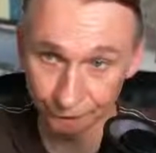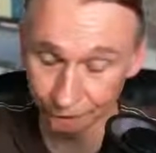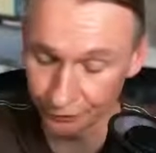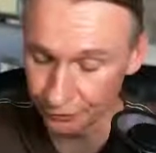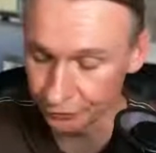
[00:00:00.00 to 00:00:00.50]

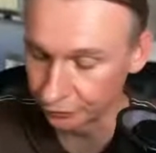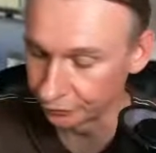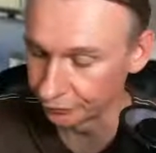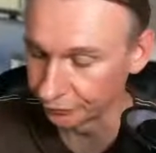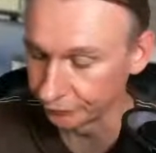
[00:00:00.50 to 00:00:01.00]
it's to
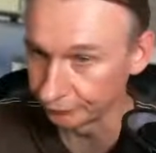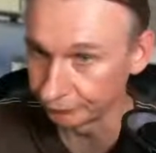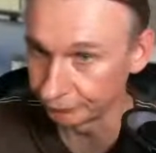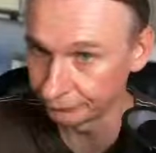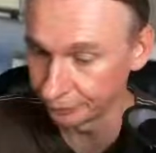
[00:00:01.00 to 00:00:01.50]
do
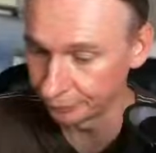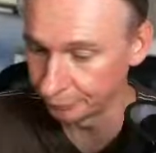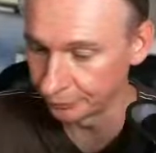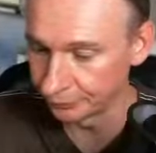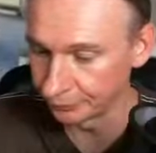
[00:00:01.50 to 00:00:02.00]

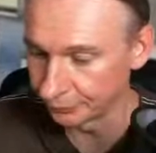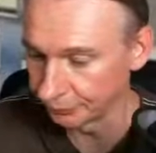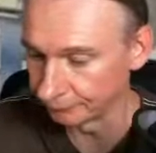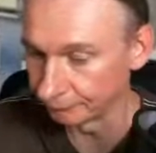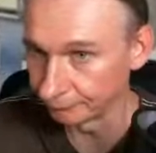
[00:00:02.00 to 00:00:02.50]
apt
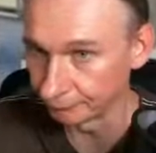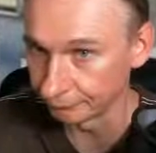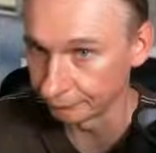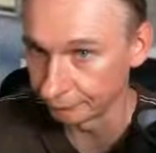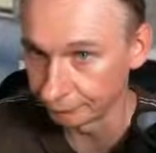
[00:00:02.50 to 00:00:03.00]

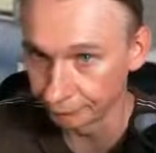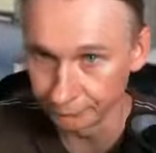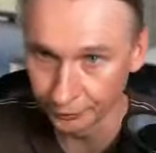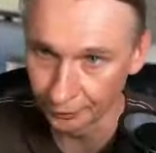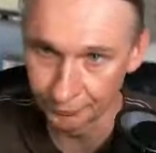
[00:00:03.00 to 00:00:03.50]

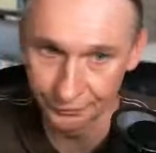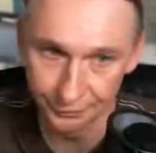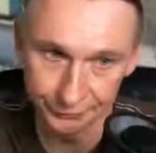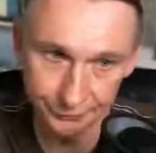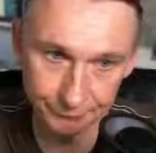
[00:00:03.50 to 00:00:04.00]

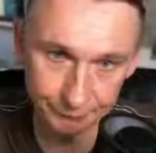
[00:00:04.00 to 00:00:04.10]
update.